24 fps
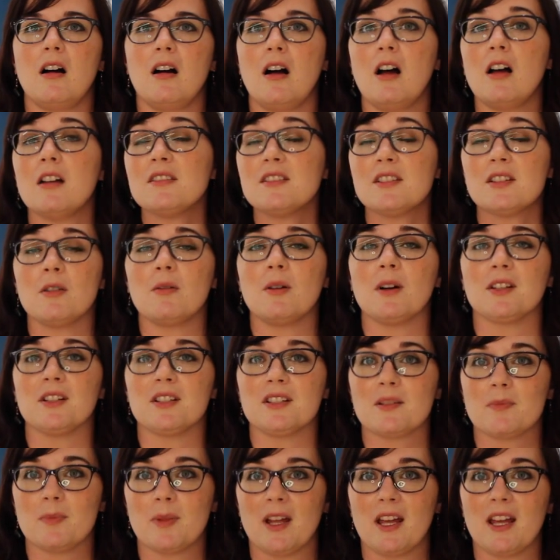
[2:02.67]
Also on
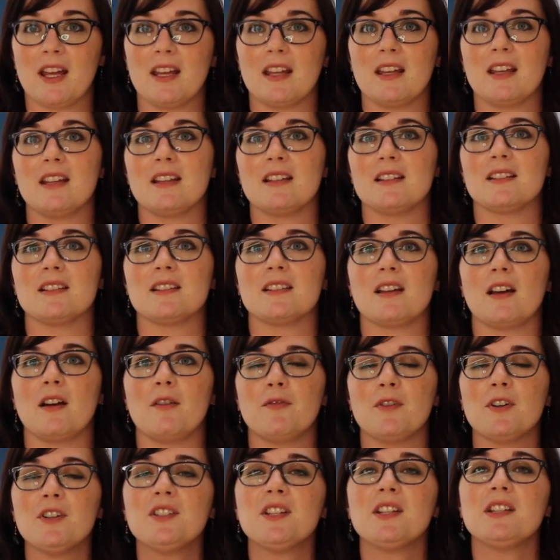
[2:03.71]
display is a
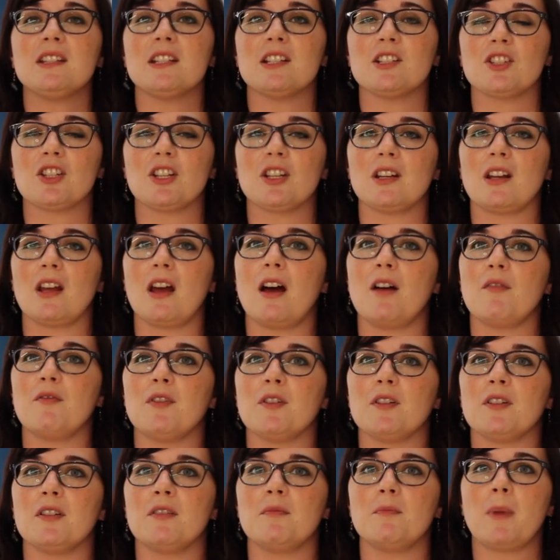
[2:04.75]
first edition of
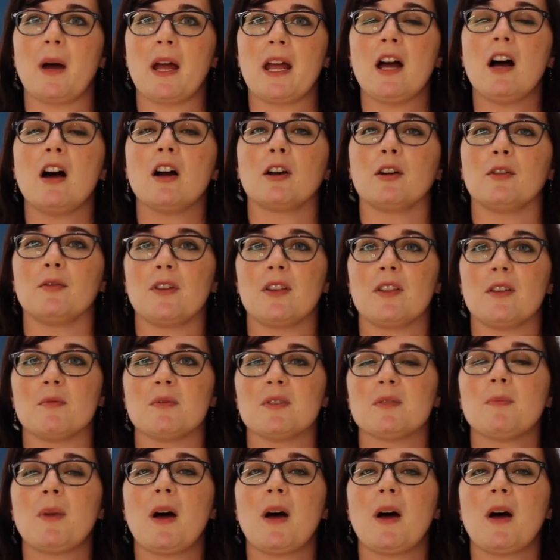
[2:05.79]
a biography that was